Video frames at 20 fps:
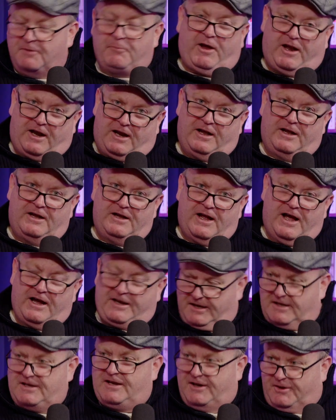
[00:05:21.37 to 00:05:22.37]
Well, I
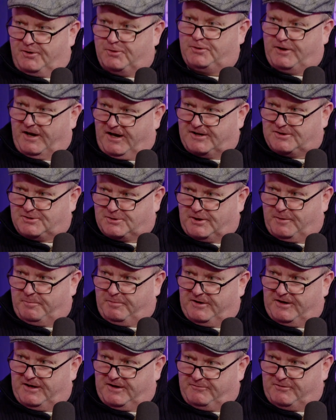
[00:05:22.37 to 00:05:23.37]
give you a good arse
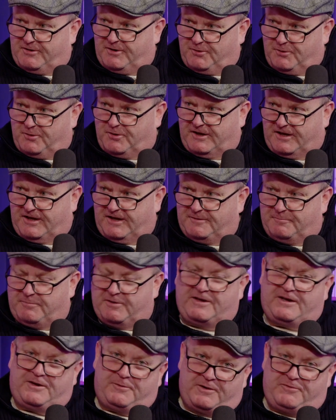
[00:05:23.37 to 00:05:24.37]
ripping and every now and again,
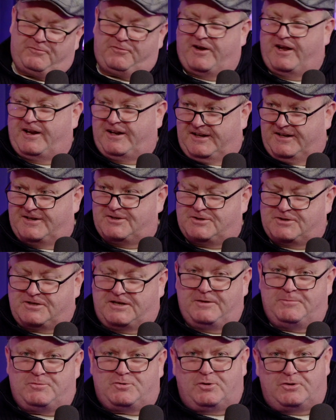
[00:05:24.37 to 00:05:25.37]
but quite frankly, it just
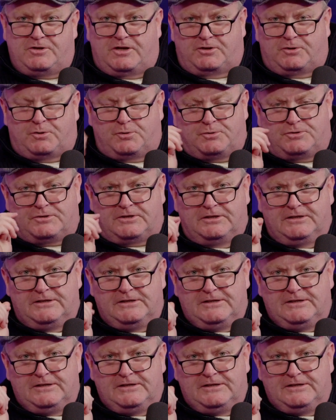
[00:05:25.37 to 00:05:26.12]
keeps you on your toes.